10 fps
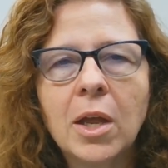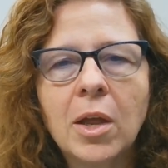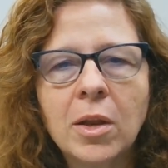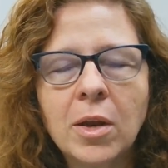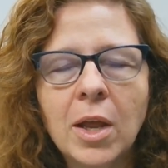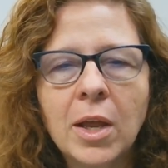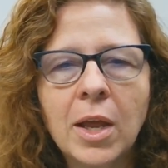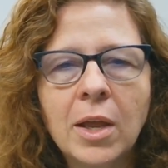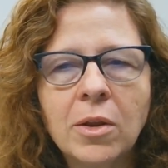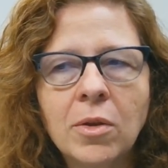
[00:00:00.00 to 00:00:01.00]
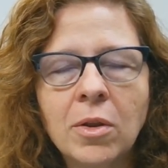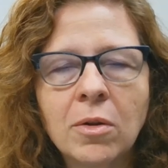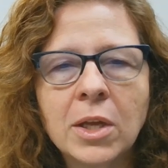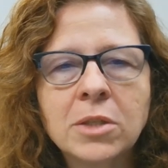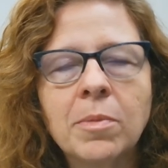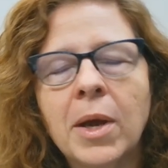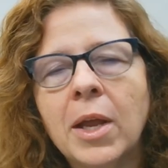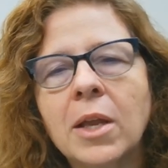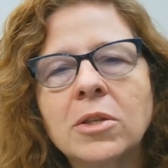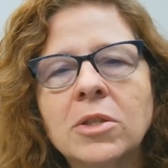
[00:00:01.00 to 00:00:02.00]
and utilize
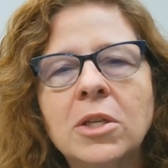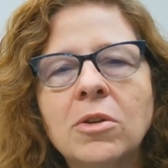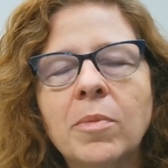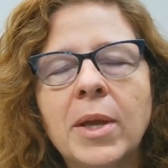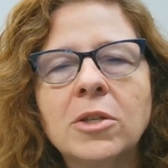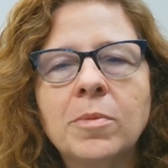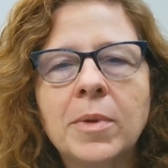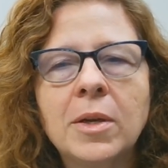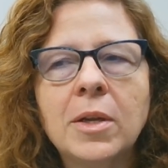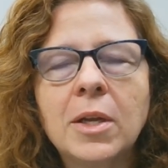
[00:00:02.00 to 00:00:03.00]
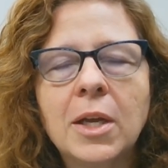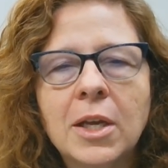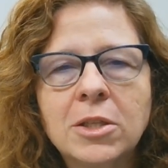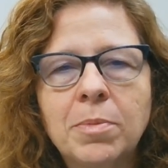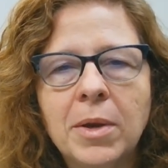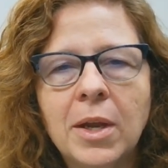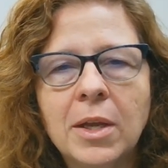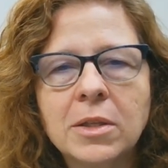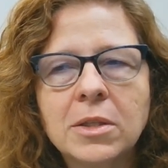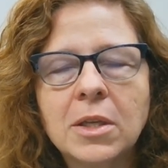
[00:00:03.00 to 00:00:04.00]
my senior management
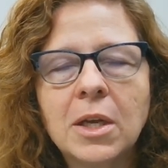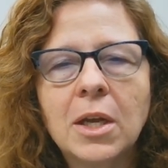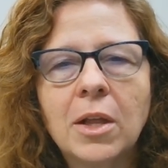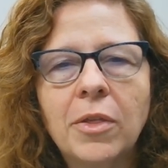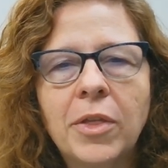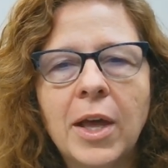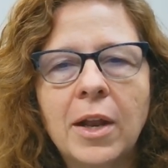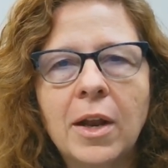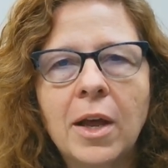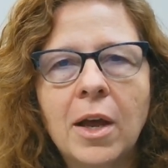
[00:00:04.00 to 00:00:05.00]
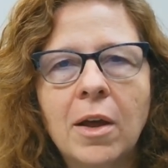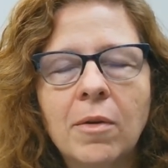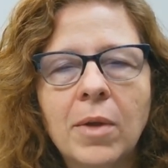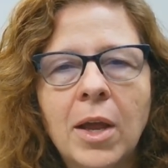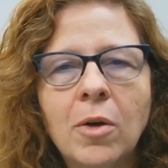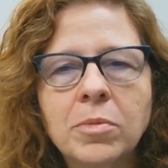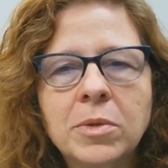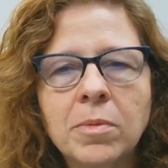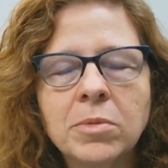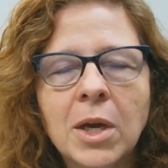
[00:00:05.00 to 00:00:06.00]
experience that helps
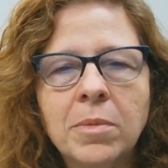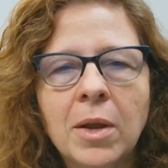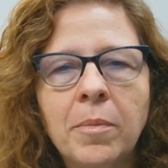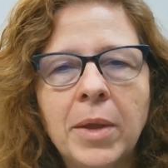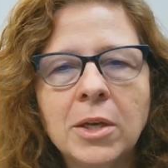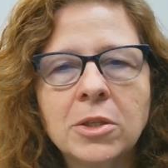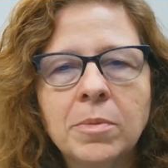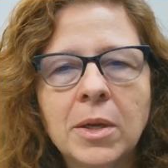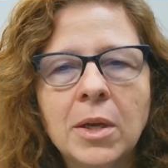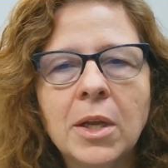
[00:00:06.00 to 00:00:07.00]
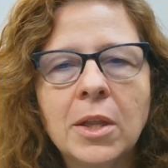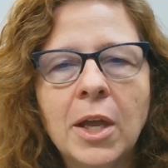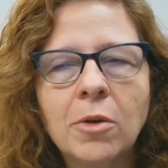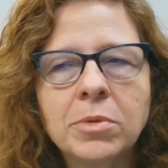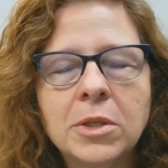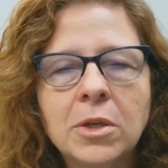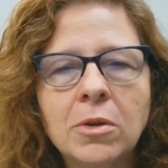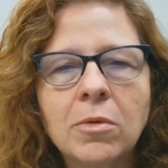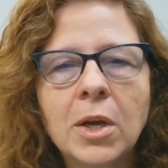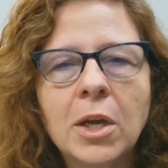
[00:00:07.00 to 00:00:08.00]
from top-down management, that helps
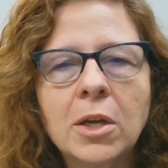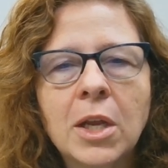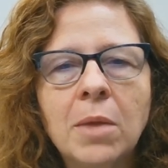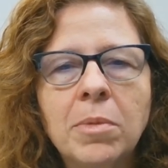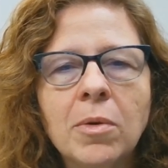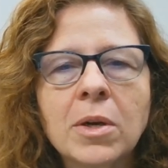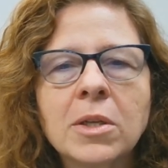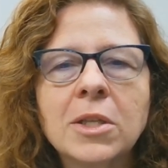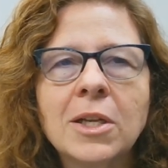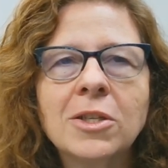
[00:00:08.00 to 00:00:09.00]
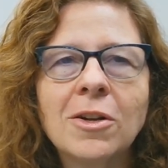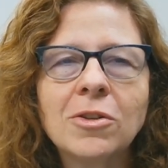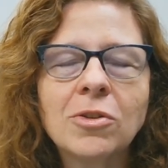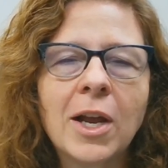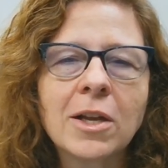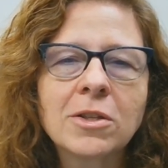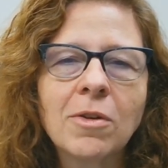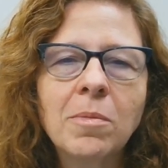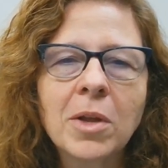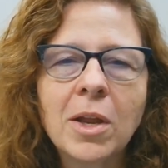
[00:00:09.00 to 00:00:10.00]
to keep the organization on track. So
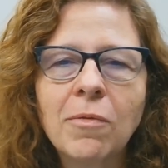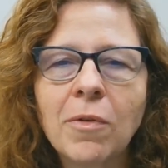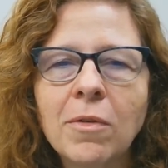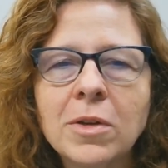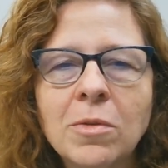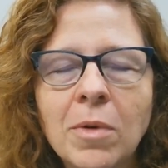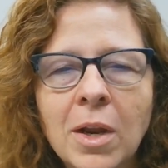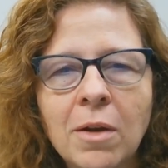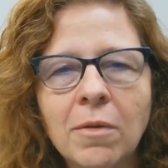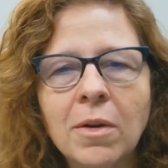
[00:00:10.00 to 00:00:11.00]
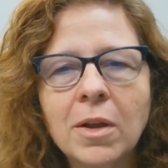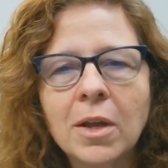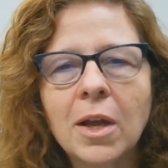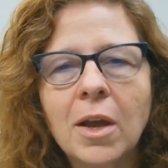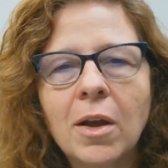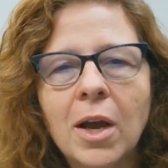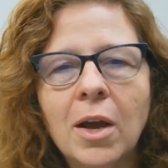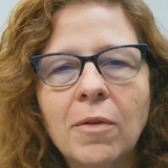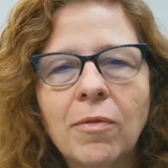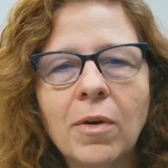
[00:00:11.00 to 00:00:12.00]
I'm looking forward to working
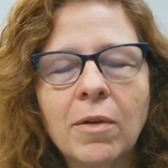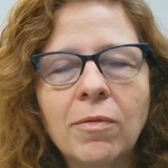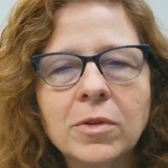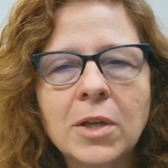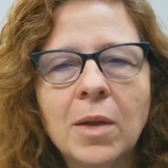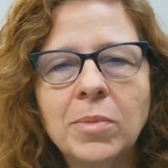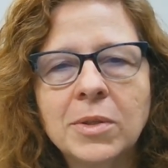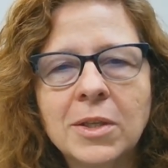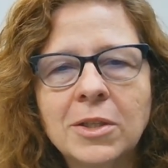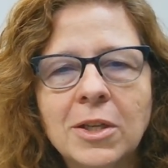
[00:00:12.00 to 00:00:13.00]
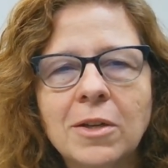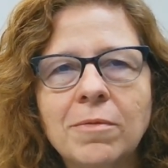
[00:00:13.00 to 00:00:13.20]
for a full-time position.